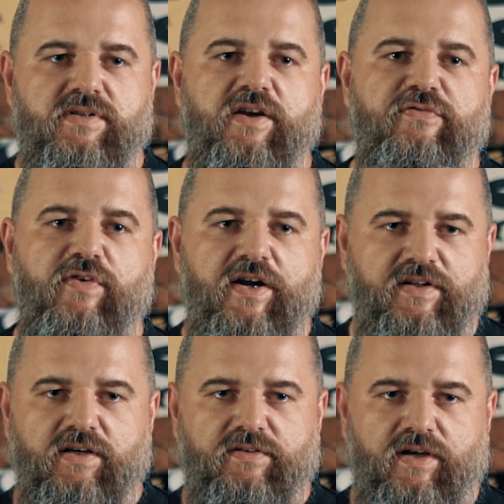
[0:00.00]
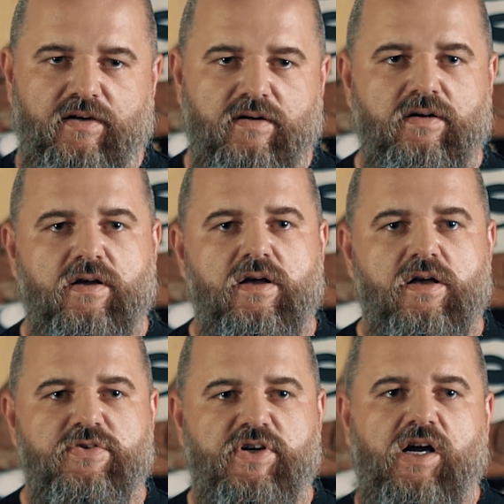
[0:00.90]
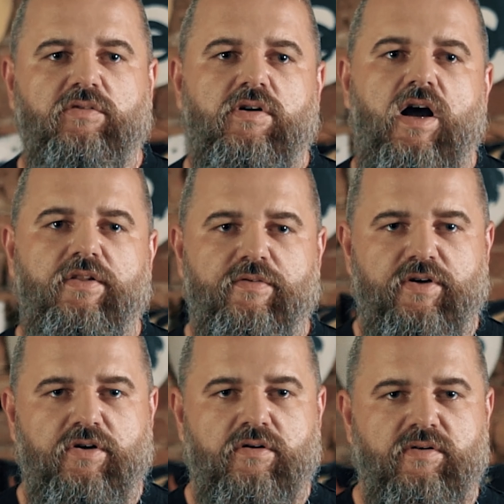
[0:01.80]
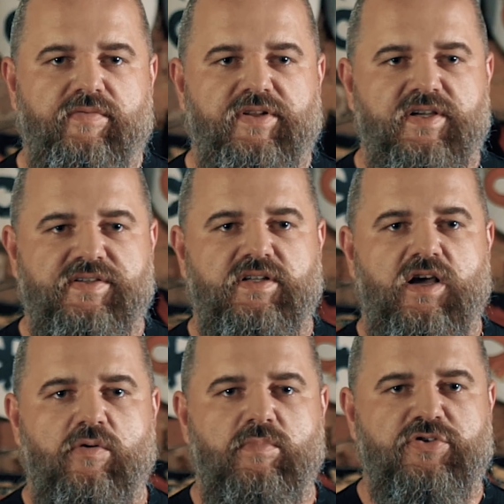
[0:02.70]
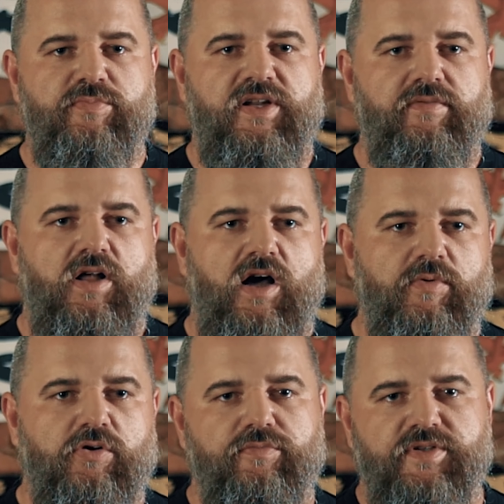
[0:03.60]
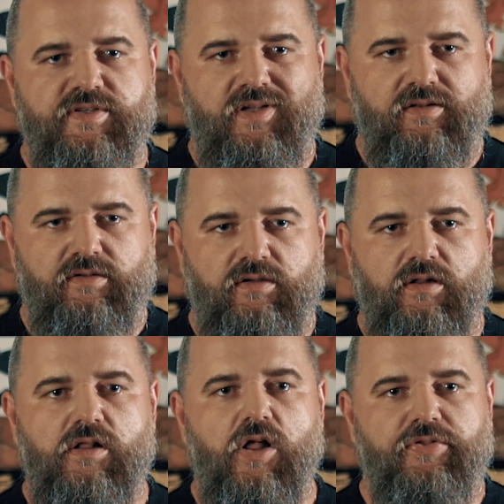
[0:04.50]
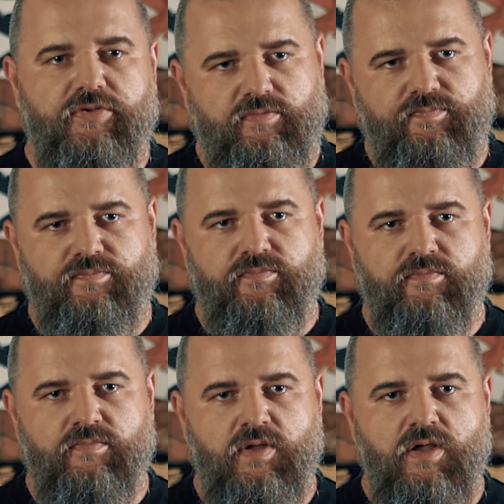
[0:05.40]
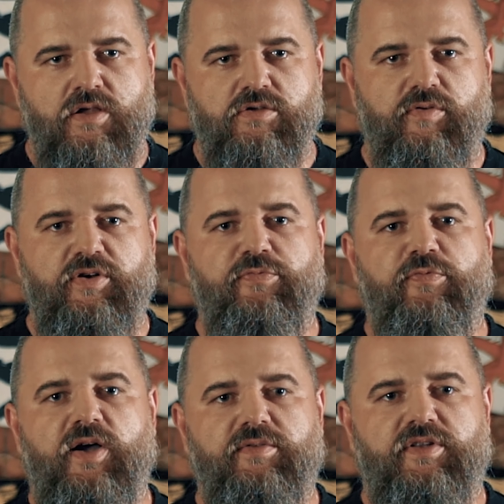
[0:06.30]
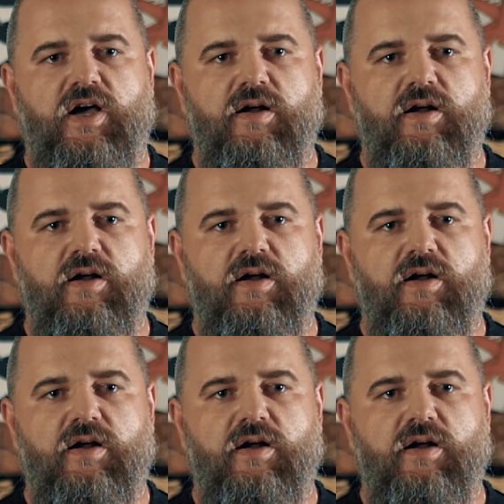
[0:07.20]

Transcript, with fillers: is like fighting a tank. Check out our other video where we tested how much medieval armor could withstand. A lot. So when you fight with